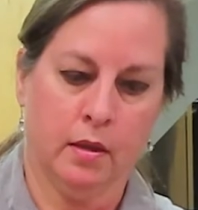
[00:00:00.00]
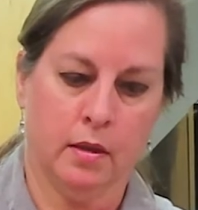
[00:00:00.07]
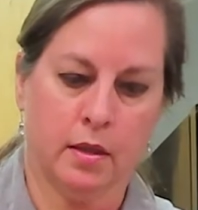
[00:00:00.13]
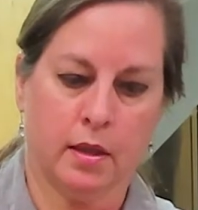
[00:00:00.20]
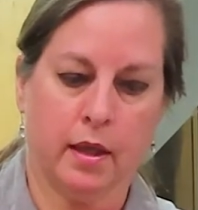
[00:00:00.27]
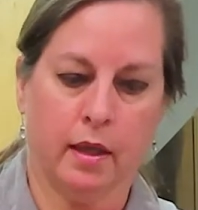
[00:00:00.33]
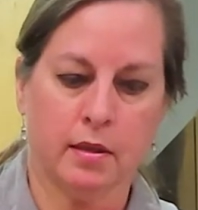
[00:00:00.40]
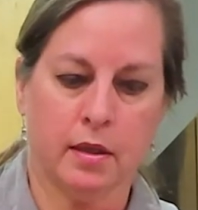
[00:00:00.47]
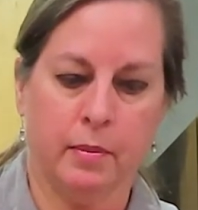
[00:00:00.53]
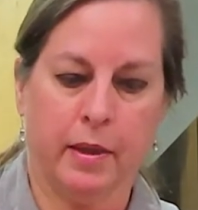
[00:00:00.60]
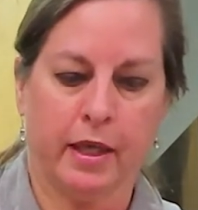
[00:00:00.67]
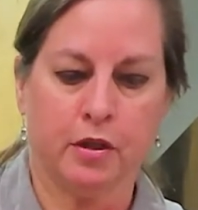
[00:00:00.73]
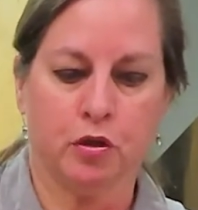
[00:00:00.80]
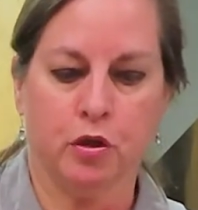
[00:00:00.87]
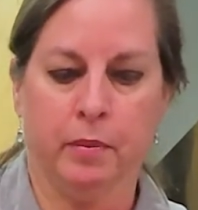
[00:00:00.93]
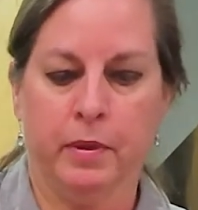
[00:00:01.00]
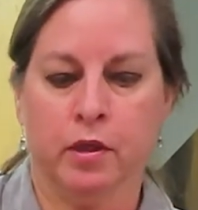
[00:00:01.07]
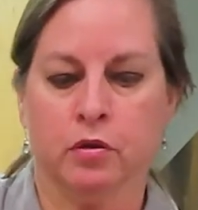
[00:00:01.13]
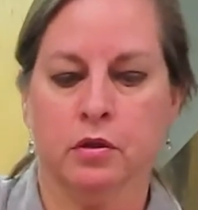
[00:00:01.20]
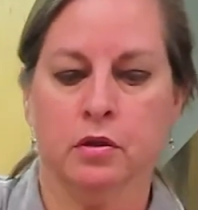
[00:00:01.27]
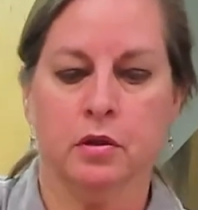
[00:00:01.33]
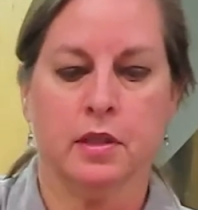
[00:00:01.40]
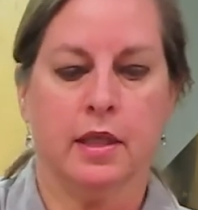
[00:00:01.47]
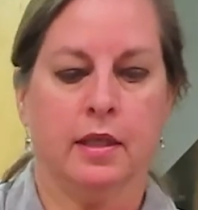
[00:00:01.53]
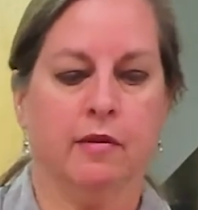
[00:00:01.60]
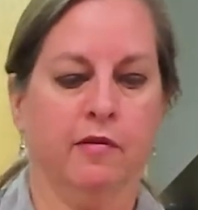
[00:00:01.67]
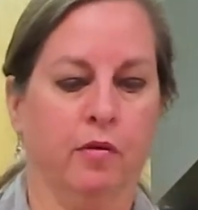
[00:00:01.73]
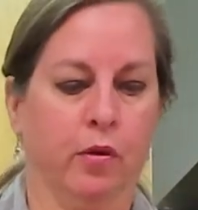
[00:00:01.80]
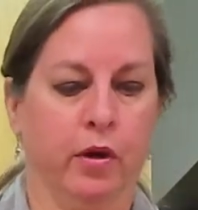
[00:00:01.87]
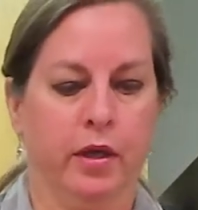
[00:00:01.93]
It's got some extra minerals in it
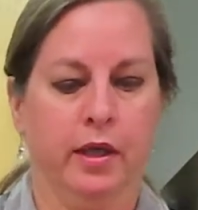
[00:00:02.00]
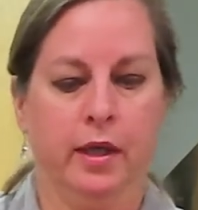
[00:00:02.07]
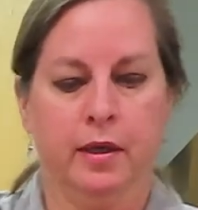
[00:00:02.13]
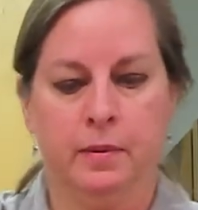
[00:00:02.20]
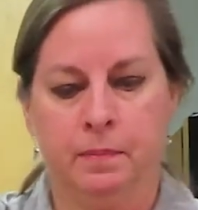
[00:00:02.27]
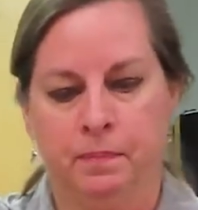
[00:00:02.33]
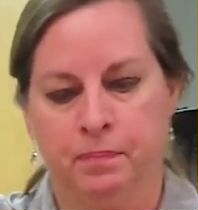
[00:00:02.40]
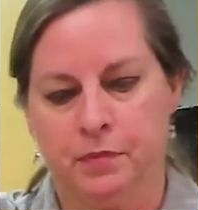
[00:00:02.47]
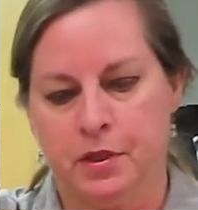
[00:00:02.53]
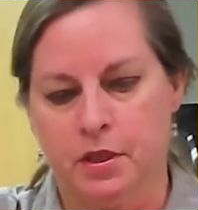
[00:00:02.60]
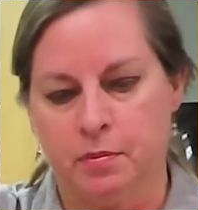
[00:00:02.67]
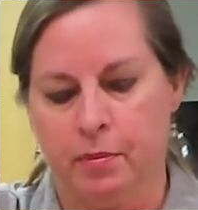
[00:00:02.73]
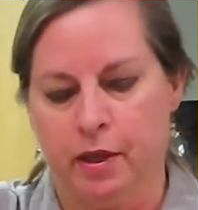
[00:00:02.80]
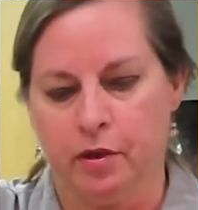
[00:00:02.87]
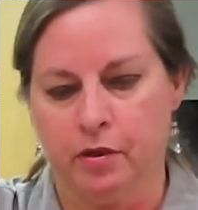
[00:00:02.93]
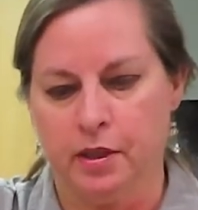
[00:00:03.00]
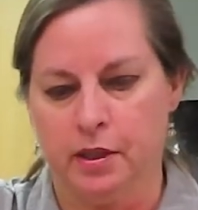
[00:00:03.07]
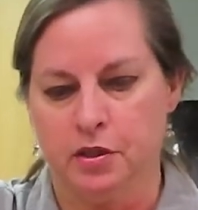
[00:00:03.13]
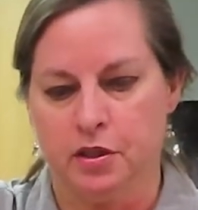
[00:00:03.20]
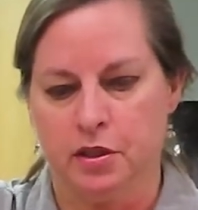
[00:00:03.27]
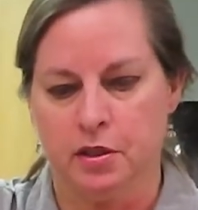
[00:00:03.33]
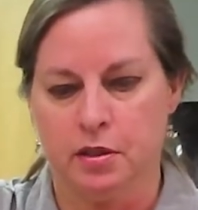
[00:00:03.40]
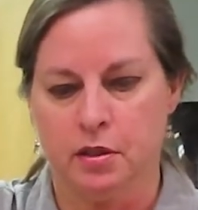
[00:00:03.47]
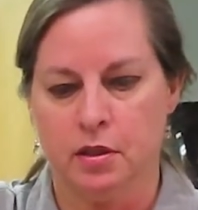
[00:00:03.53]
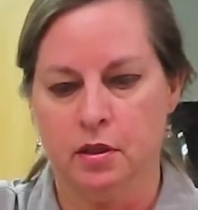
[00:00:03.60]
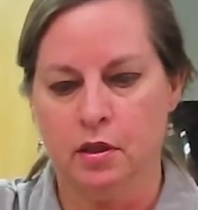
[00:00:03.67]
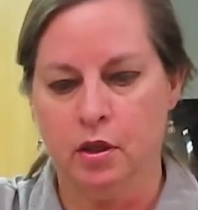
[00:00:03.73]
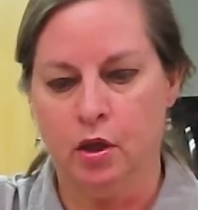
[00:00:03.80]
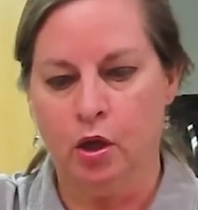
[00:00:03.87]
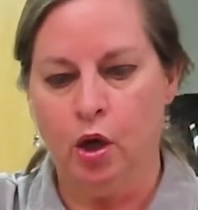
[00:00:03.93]
for you. It's better than just
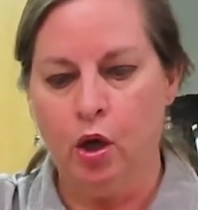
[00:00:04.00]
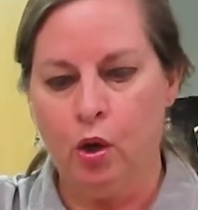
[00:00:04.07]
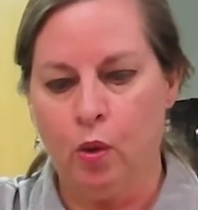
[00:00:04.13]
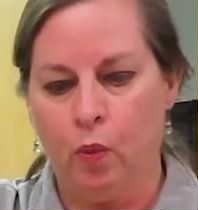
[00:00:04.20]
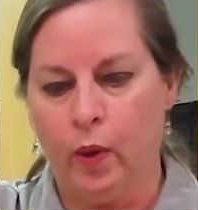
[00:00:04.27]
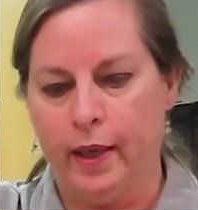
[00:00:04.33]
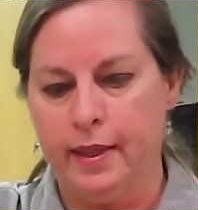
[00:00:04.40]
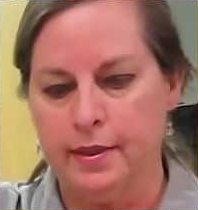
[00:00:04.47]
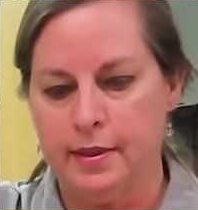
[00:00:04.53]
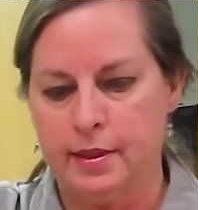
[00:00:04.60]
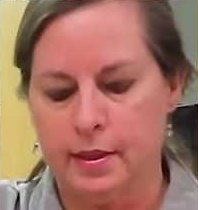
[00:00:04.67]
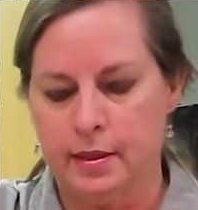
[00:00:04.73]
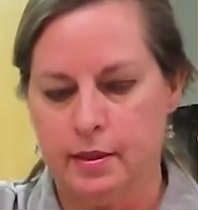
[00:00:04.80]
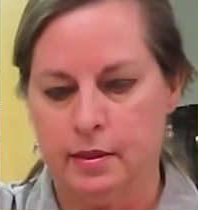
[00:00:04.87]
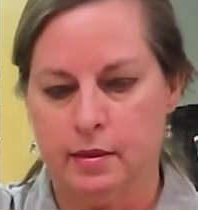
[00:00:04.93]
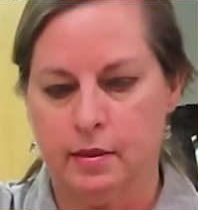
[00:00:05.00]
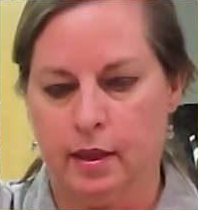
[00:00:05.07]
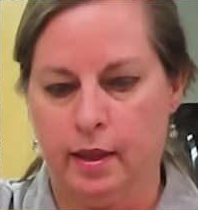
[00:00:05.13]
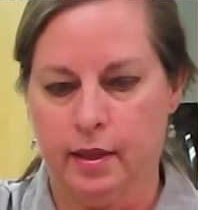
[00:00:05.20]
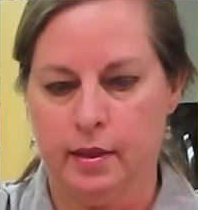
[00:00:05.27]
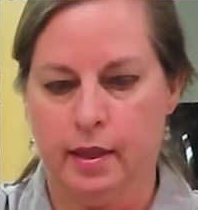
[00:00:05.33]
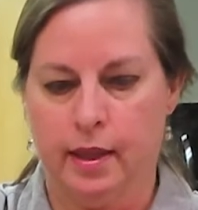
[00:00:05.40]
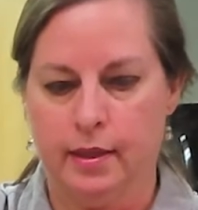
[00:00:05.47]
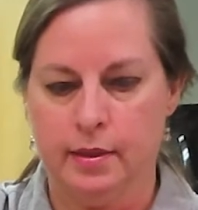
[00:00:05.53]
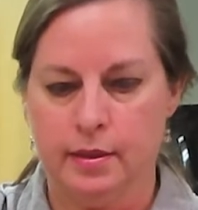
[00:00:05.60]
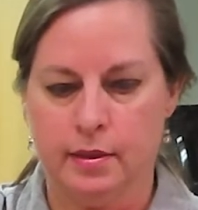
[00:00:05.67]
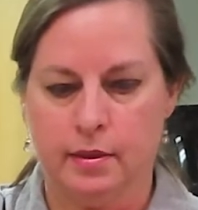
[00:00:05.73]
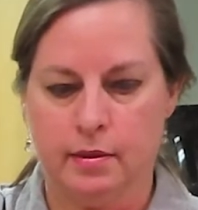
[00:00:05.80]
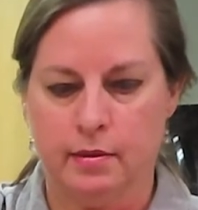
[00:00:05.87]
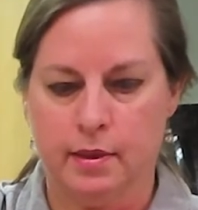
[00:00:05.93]
white
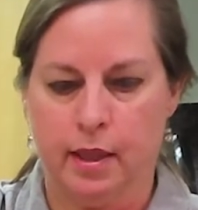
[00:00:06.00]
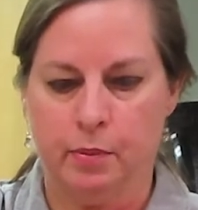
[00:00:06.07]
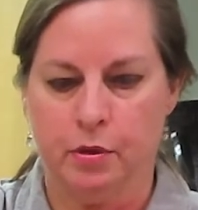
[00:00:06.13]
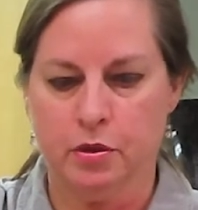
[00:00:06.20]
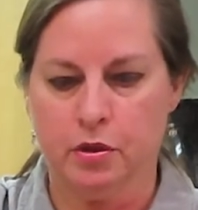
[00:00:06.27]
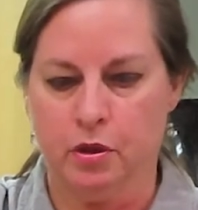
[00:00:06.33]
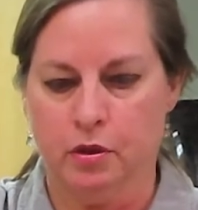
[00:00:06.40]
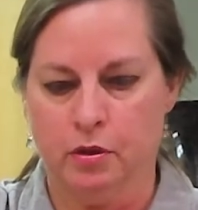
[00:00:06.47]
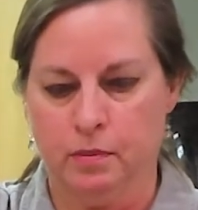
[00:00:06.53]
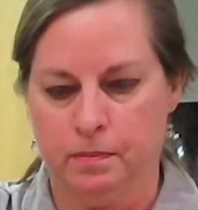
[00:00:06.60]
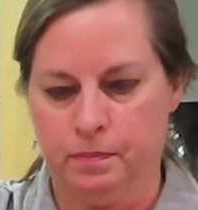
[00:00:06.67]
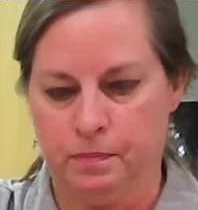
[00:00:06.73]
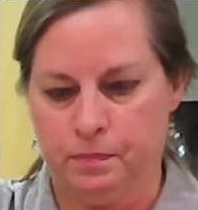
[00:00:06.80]
iodized table salt.